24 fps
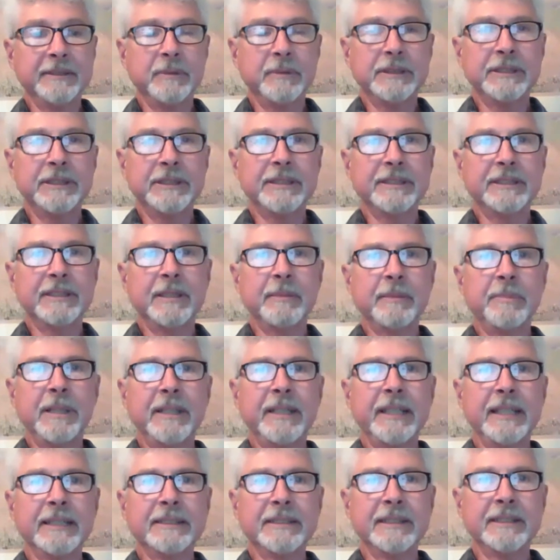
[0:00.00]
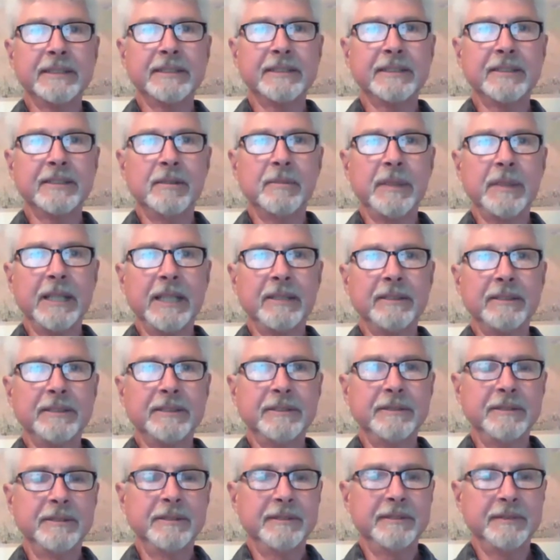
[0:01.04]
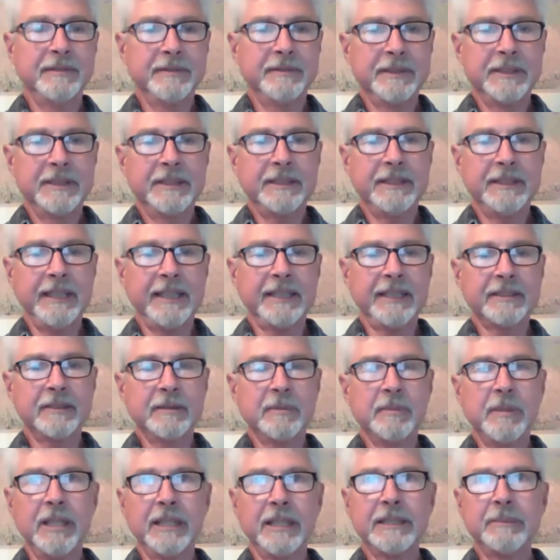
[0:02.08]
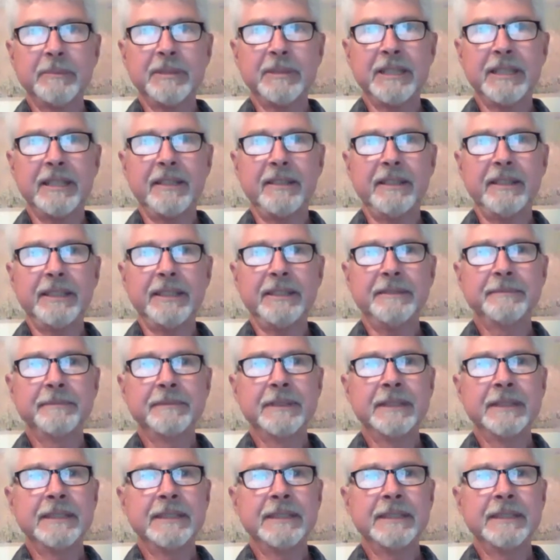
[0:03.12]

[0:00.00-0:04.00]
which is the Berryessa Snow Mountain National Monument area.